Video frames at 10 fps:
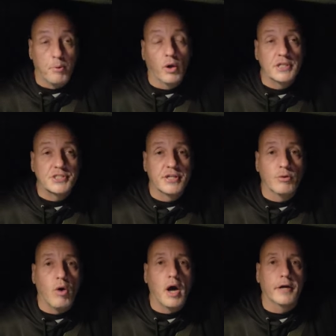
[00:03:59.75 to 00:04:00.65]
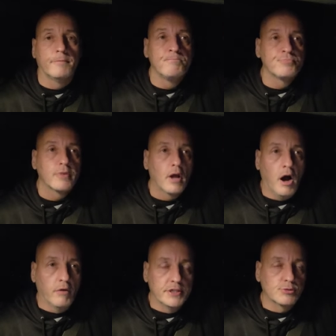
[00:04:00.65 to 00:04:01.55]
poison in the water.
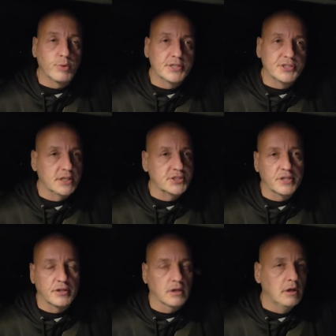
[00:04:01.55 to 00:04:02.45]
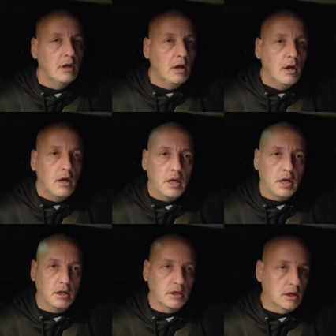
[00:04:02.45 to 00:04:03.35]
All these residents in the,
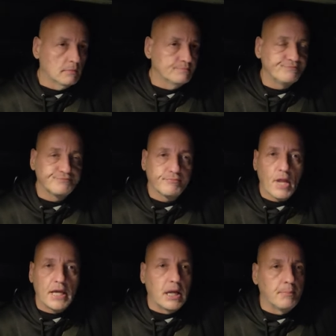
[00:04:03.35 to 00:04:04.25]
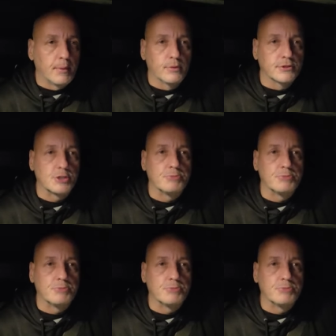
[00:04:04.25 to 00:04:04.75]
in, um, I can't remember, was